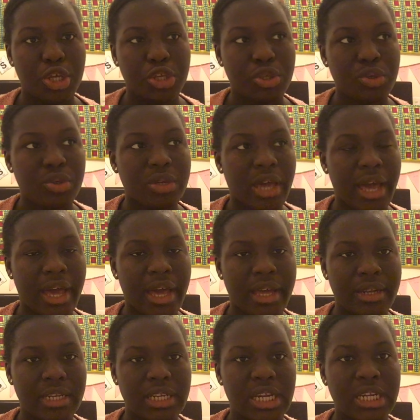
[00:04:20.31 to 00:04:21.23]
you
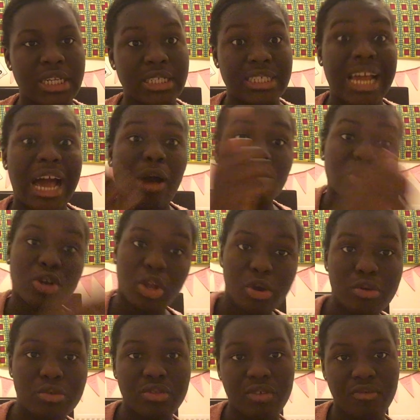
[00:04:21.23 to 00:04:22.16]
can
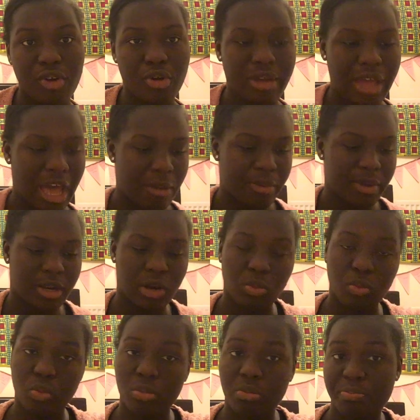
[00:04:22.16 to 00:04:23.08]
download the vocab in a